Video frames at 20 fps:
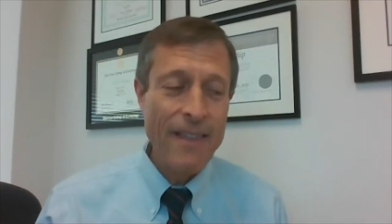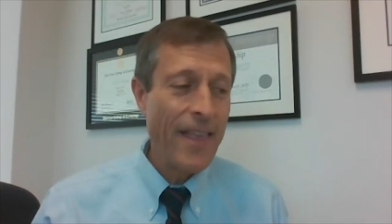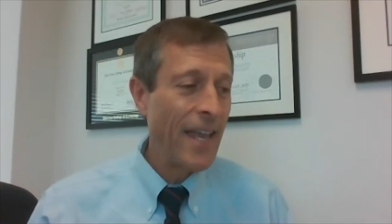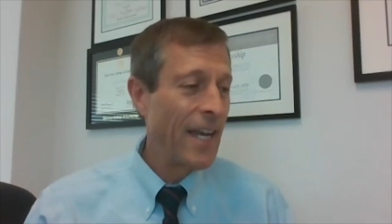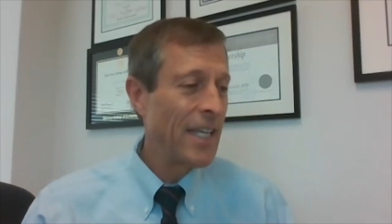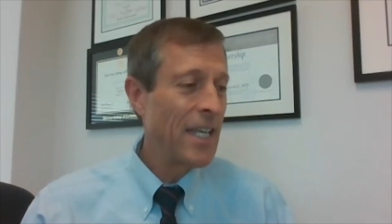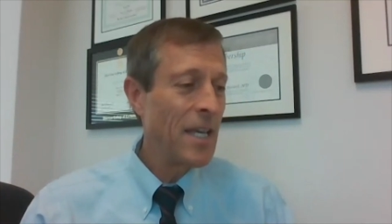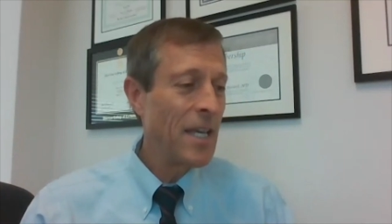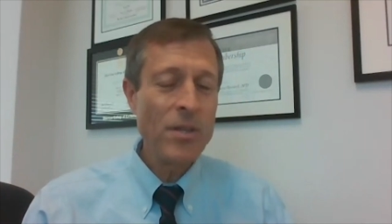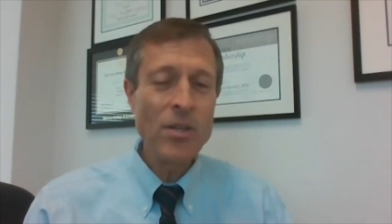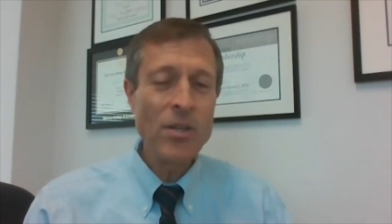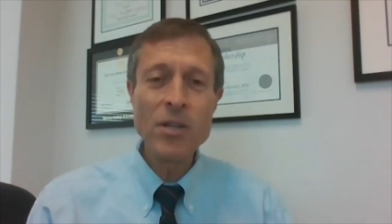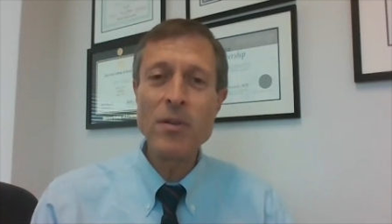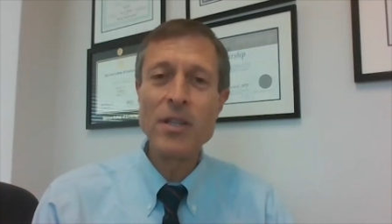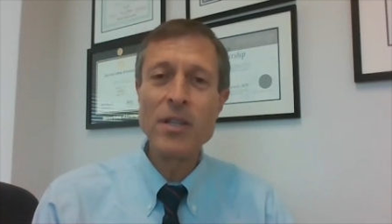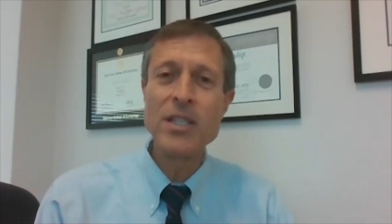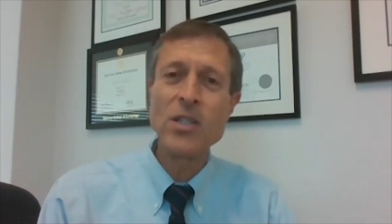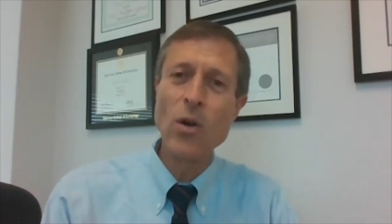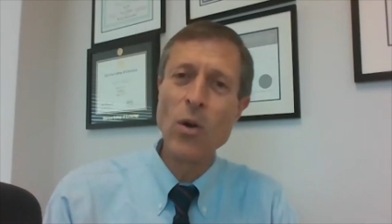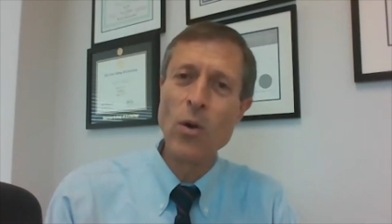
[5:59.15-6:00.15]
And I kept hearing
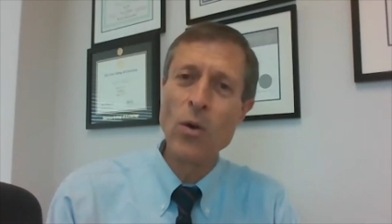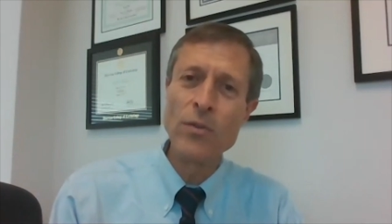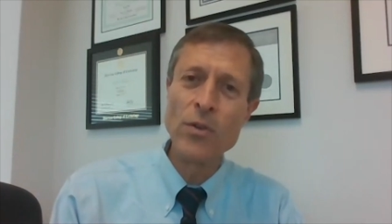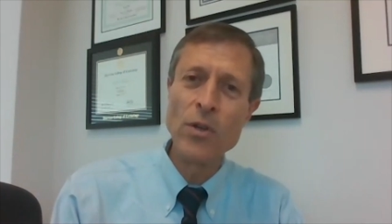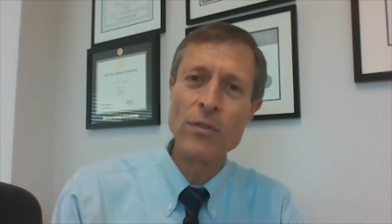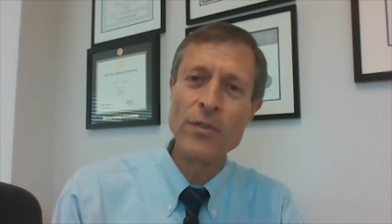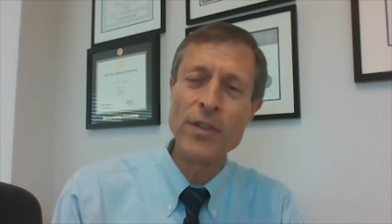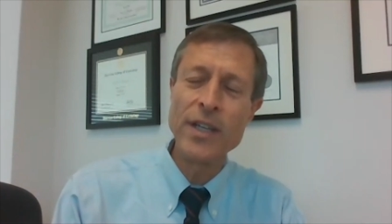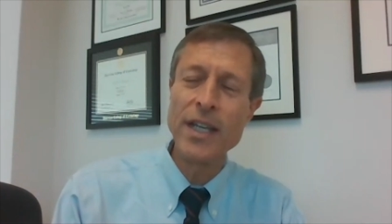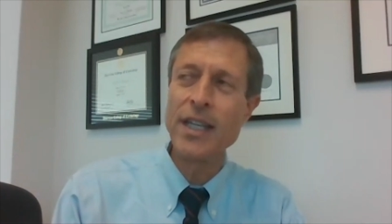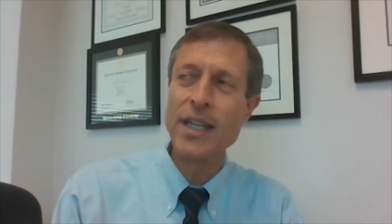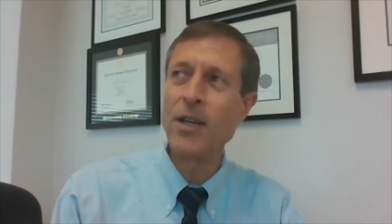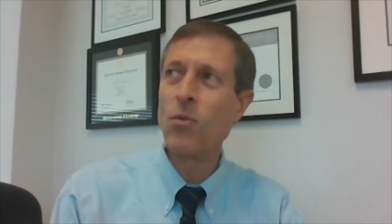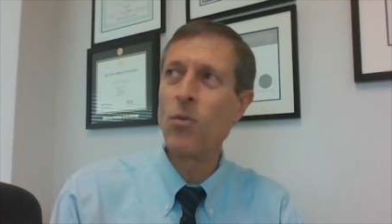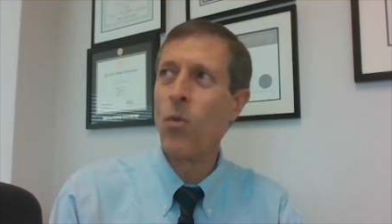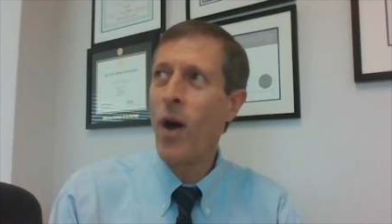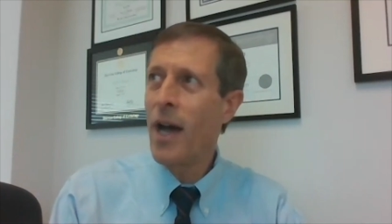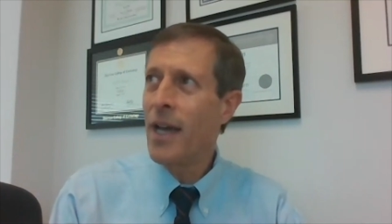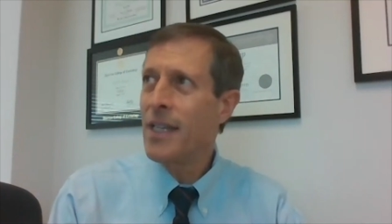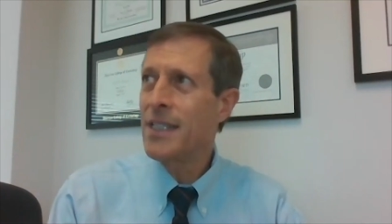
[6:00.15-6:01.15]
about this over and over again. I think,
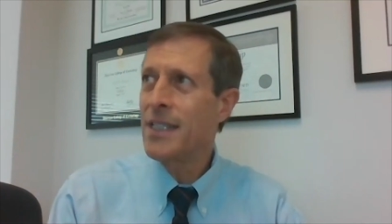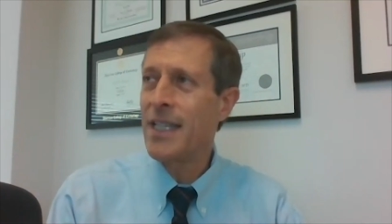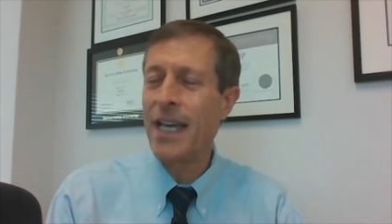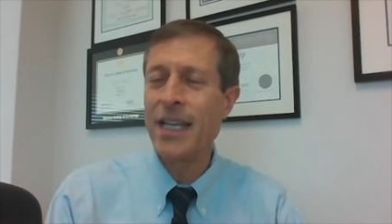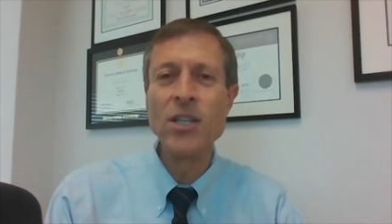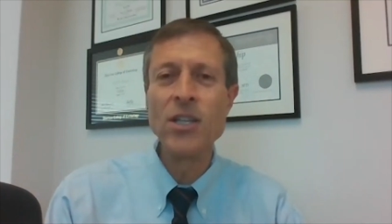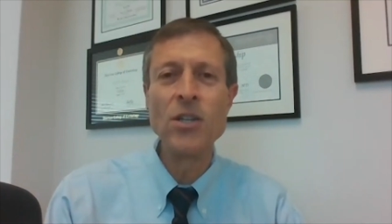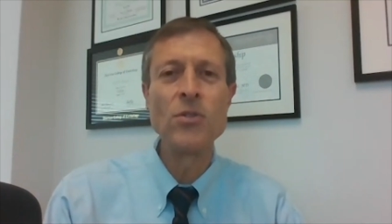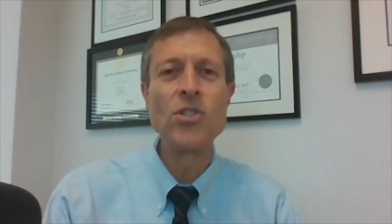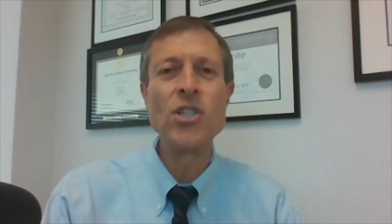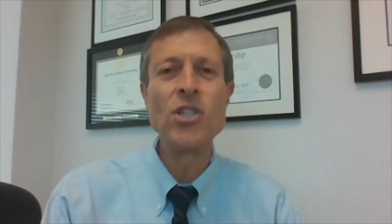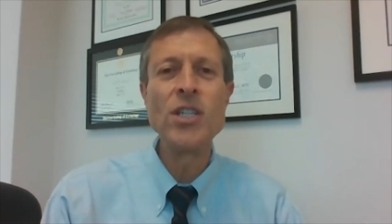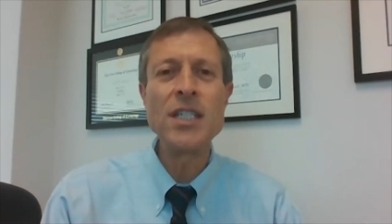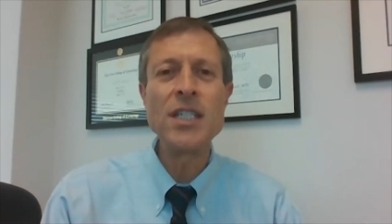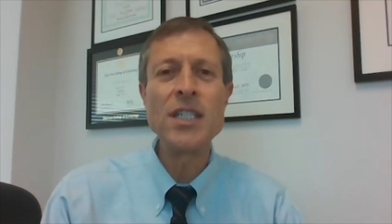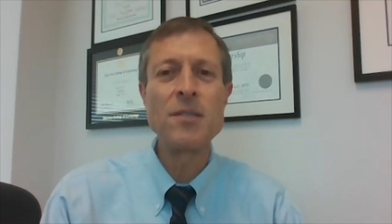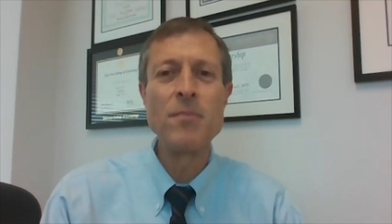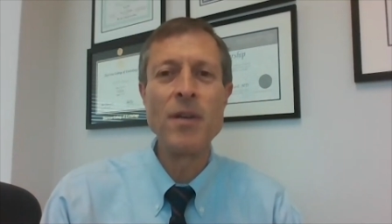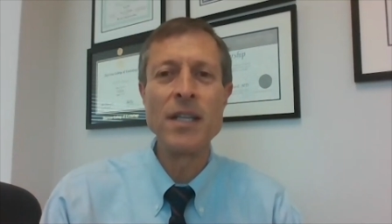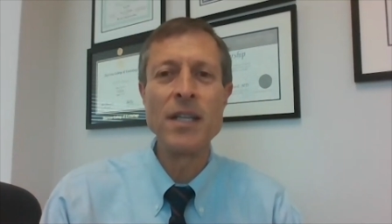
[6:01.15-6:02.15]
why is that?
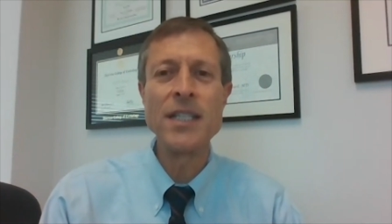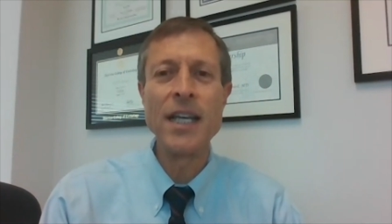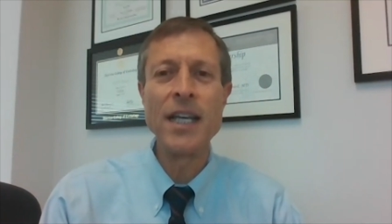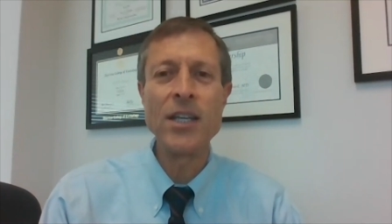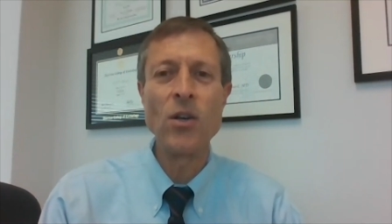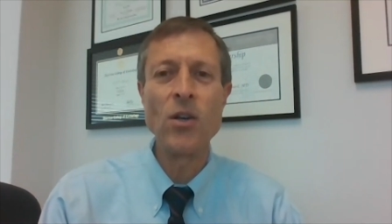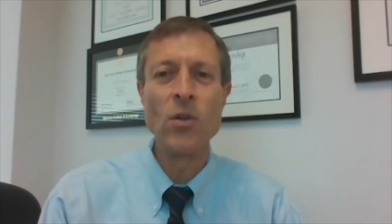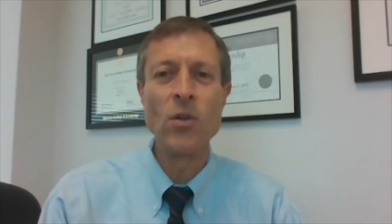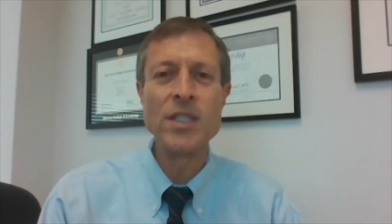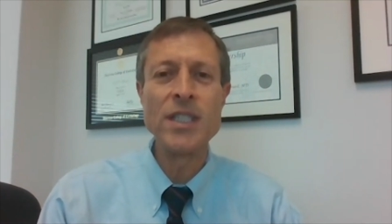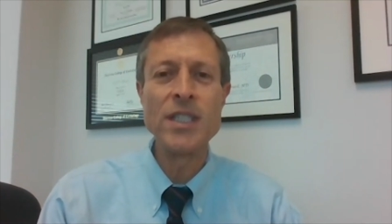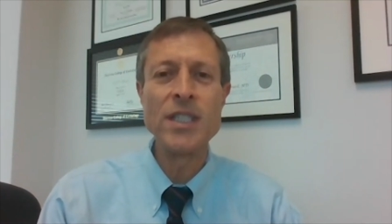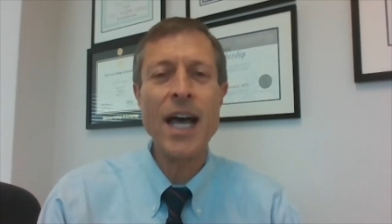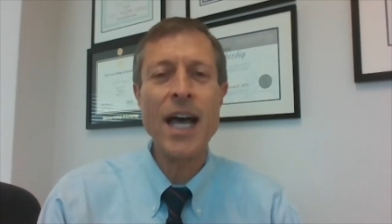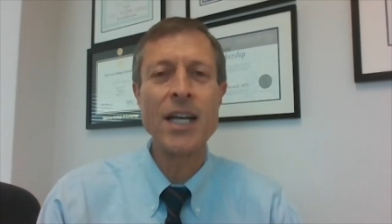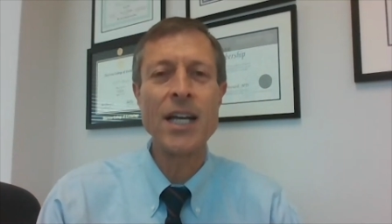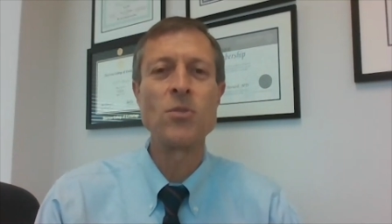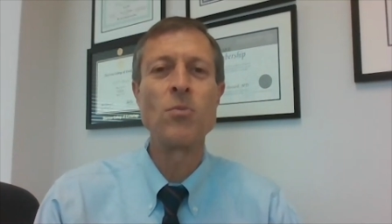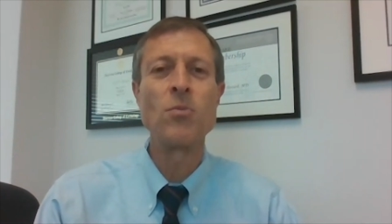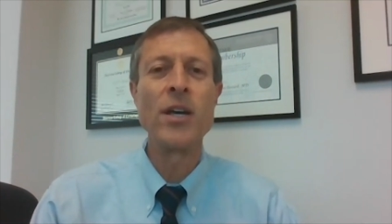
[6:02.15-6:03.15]
Cheese smells like old socks.